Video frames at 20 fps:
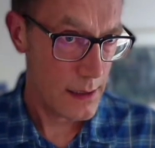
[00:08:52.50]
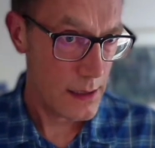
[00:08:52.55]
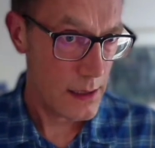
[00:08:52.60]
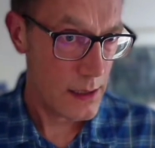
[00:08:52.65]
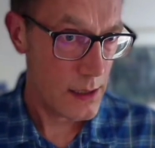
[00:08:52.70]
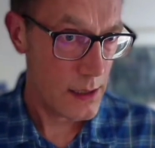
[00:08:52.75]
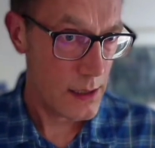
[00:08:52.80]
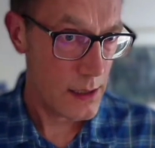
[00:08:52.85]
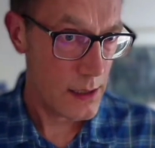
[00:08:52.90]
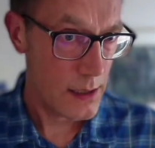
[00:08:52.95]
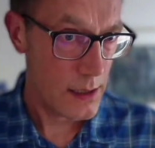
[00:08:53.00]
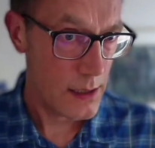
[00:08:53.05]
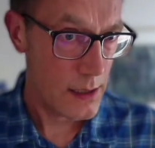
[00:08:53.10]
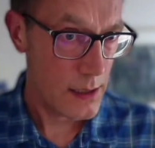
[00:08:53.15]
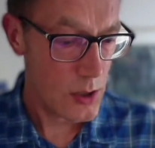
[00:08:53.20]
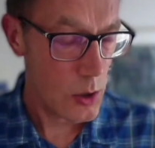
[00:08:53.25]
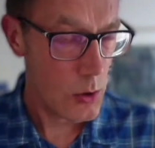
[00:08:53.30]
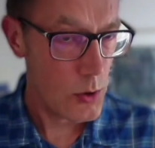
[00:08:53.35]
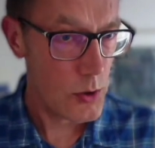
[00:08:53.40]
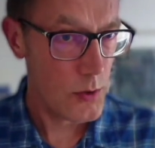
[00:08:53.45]
these
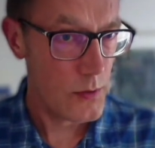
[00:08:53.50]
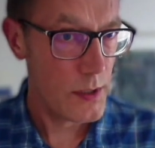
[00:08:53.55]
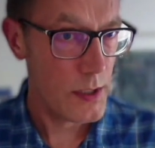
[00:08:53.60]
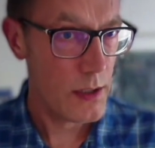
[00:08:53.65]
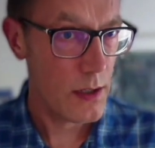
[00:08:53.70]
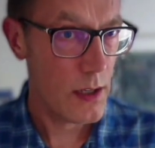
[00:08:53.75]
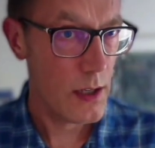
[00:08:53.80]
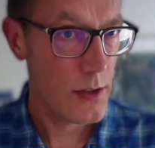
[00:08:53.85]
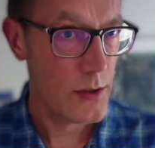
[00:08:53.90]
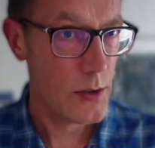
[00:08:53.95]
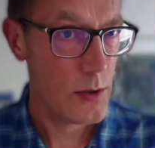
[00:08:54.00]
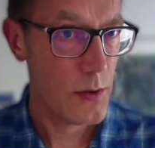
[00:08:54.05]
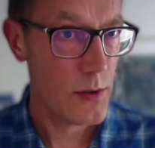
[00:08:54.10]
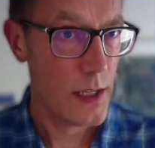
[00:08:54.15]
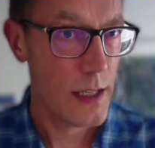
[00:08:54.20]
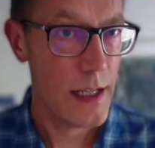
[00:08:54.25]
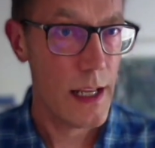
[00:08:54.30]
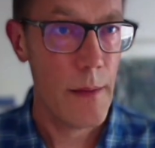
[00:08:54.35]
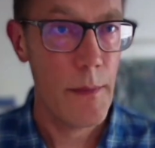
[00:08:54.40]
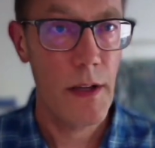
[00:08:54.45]
social and ecological
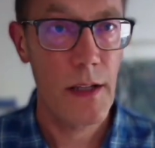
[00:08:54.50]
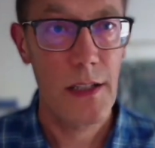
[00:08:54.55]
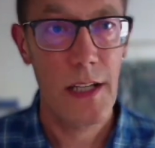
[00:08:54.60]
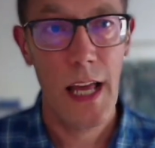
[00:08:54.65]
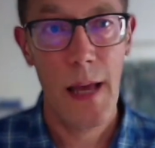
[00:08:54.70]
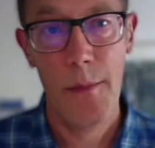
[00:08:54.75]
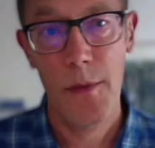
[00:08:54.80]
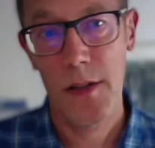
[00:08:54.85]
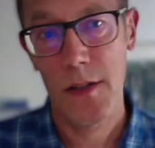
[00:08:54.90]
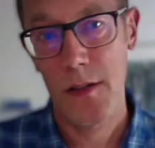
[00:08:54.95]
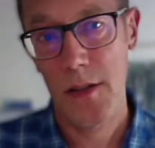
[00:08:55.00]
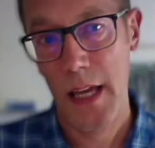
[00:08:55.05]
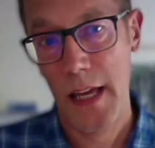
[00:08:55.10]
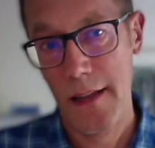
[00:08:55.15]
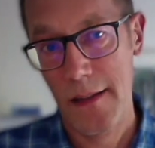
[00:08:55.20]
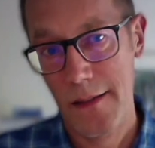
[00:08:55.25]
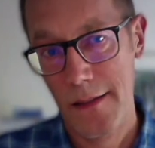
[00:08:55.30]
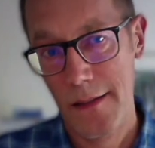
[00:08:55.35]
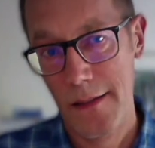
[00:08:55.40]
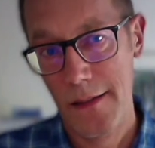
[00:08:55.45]
dynamics happen
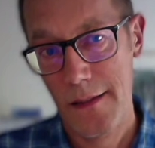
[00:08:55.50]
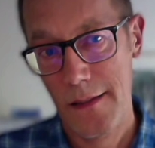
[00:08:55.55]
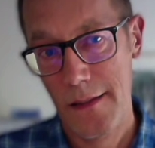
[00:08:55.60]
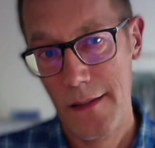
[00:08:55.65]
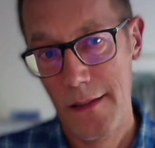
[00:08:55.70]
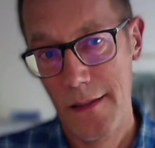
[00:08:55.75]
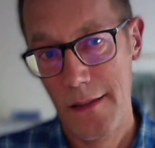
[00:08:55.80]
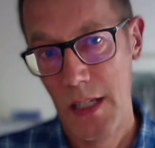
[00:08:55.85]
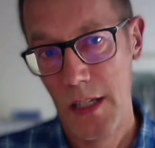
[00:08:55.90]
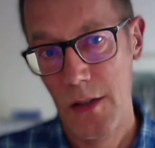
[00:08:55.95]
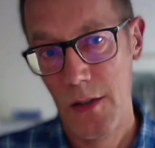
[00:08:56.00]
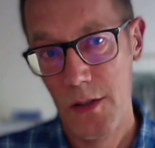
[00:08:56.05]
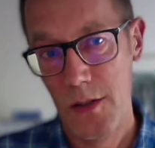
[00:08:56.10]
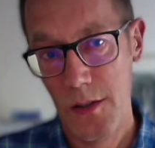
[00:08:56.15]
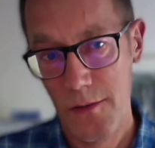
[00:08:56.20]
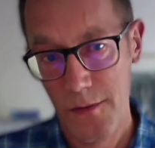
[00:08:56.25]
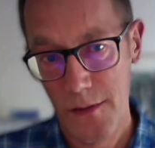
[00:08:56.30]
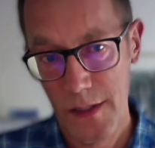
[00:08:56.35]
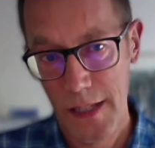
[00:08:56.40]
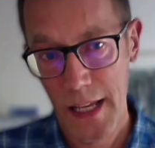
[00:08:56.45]
at time
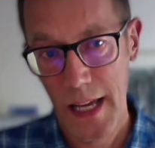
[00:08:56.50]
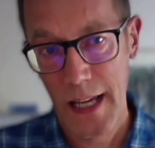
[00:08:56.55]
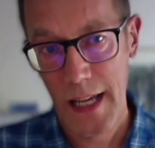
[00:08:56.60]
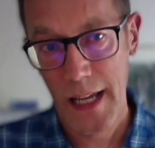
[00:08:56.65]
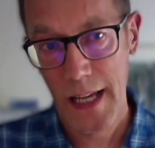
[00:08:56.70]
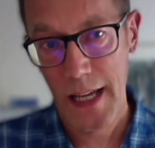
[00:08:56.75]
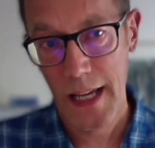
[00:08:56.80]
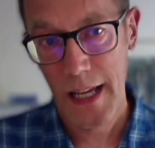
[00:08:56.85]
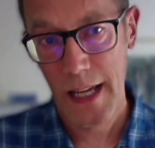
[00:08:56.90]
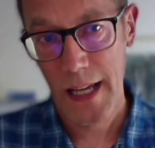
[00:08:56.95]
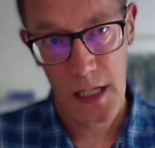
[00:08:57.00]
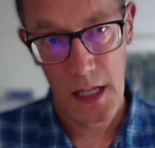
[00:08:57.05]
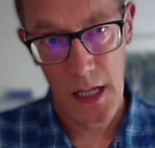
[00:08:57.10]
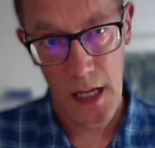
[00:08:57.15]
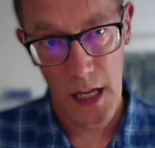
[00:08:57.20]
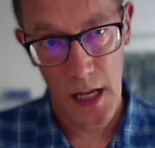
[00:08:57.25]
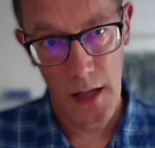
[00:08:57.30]
scales of decades,